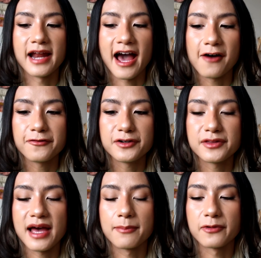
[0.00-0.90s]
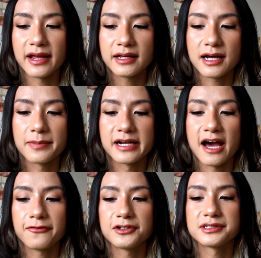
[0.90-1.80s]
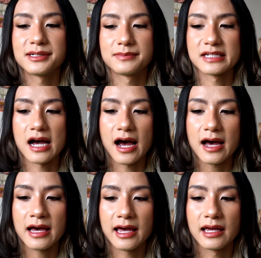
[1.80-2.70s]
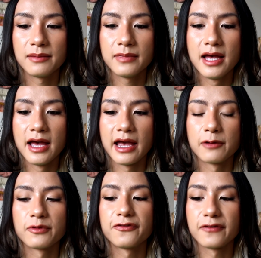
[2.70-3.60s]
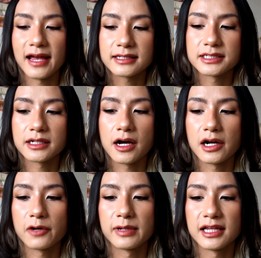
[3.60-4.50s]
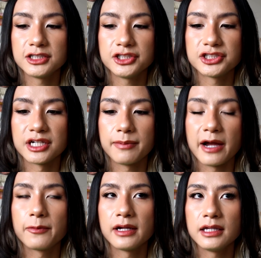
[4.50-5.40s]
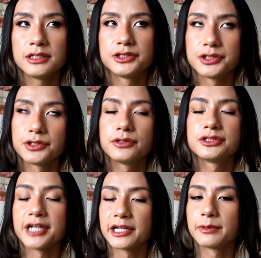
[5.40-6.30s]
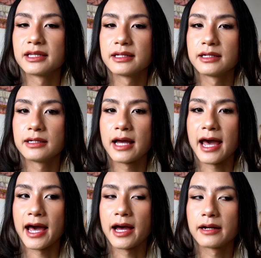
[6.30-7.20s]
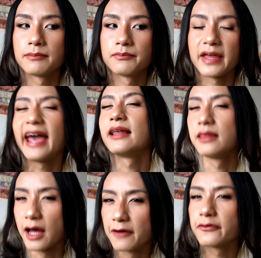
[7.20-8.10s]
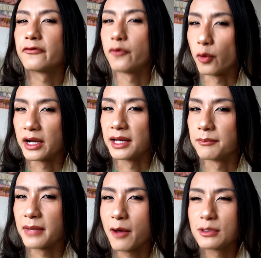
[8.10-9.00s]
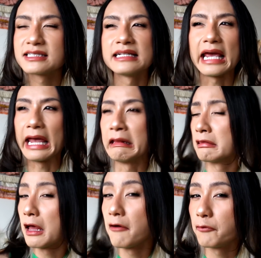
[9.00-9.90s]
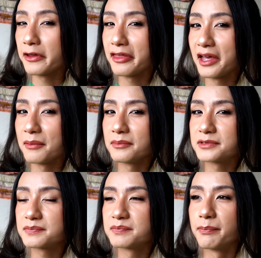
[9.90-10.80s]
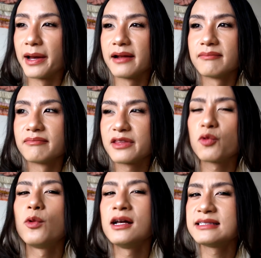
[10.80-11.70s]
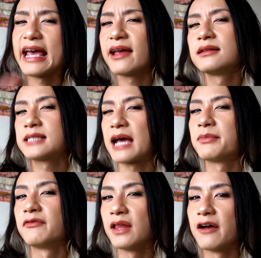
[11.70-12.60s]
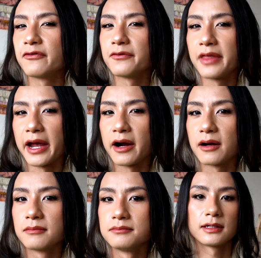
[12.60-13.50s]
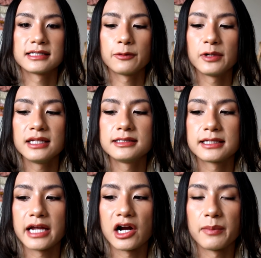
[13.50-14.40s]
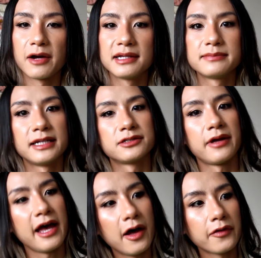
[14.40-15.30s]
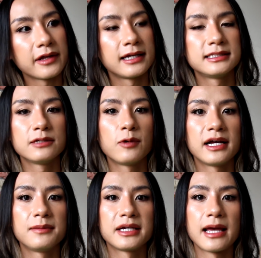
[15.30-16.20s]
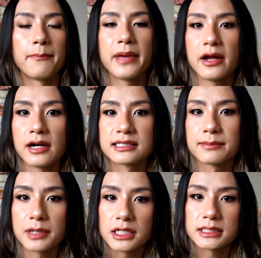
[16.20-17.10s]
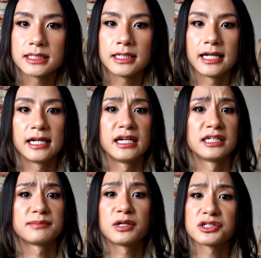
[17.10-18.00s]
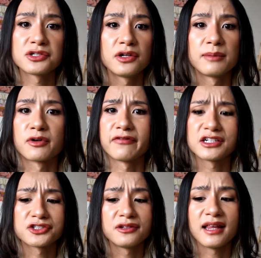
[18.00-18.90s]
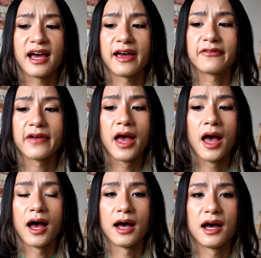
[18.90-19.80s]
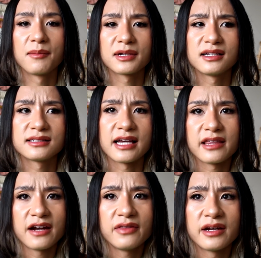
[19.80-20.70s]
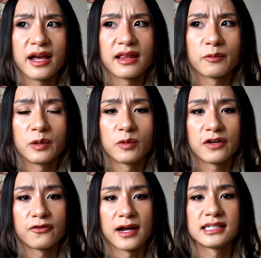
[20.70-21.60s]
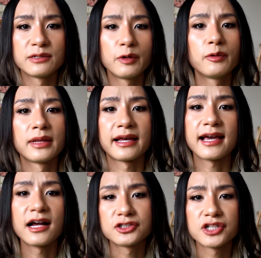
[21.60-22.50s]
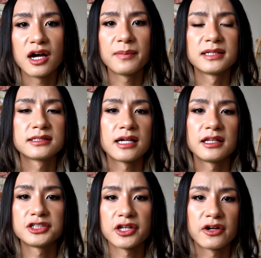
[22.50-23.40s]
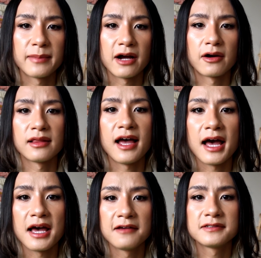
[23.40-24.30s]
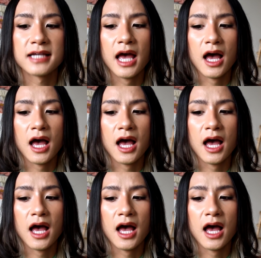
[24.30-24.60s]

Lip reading: after that breakup and after some time and reflecting on our relationship, I really do genuinely had a love for him. I wasn't in love with him, but there was a type of love there. Because I really did care about his mental health, and I did want him to get better as a person and in his personal and professional life. Because at the end of the day, like we were friends and we would like catch up and tell each other about our lives